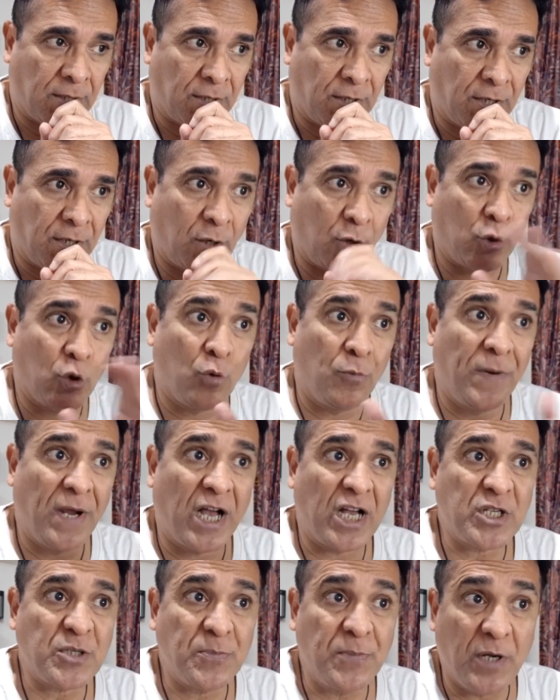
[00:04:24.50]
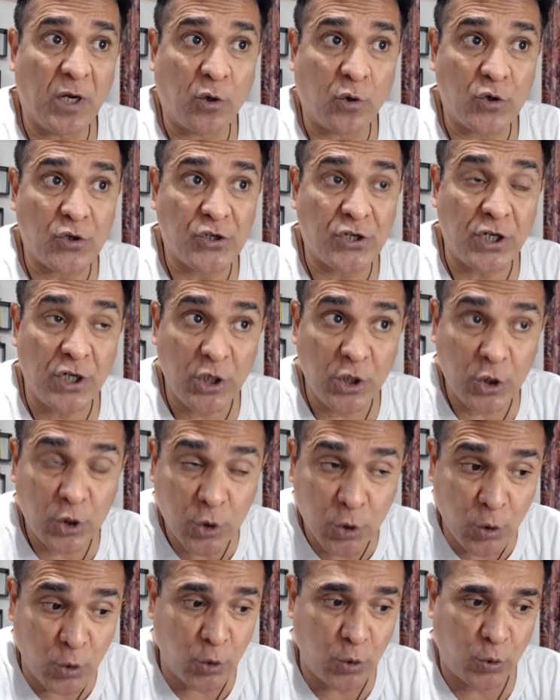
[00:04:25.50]
Now you may ask me a question,
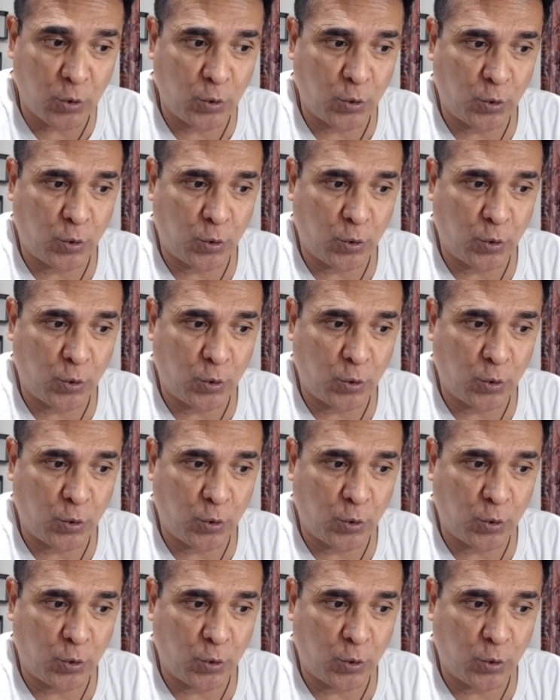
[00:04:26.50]
do